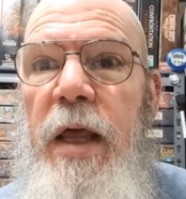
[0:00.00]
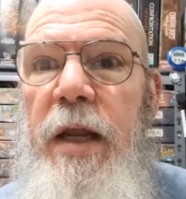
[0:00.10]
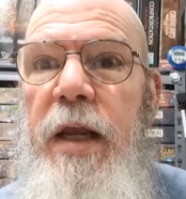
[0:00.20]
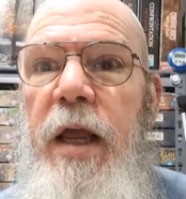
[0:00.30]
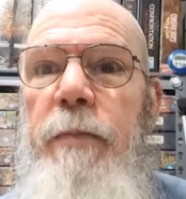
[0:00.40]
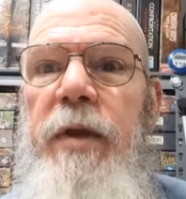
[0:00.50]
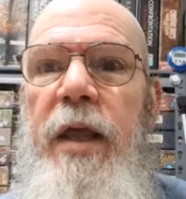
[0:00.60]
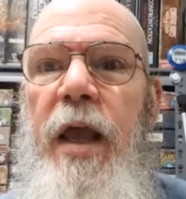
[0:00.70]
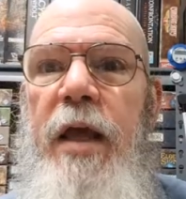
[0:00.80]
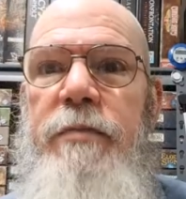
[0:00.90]
and a couple
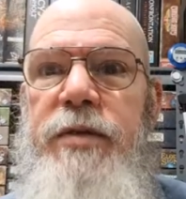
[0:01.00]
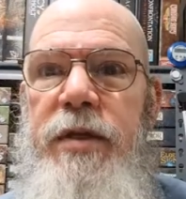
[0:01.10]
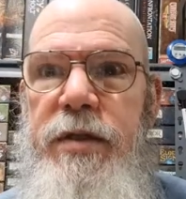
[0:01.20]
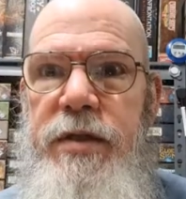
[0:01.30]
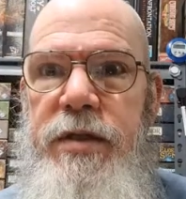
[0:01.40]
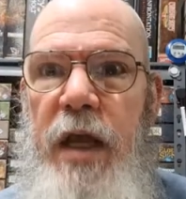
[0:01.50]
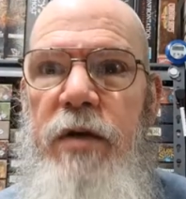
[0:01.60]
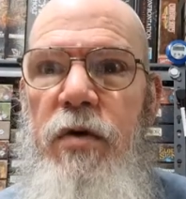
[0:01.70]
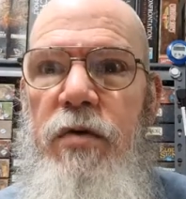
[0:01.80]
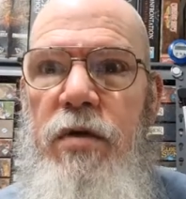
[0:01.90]
of games that are
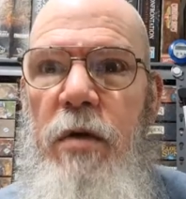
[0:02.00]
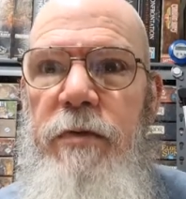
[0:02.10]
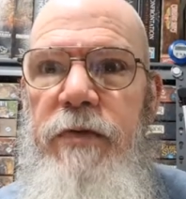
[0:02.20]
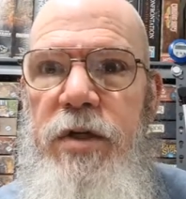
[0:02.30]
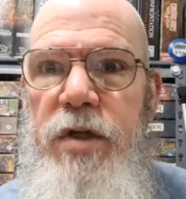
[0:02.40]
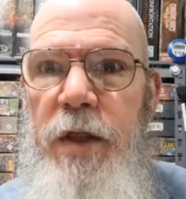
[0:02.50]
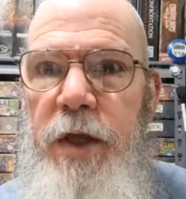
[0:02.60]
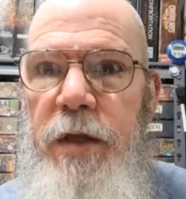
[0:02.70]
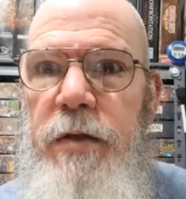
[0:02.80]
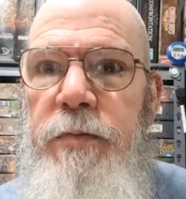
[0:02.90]
stacked on top of each
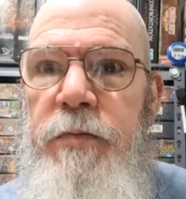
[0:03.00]
other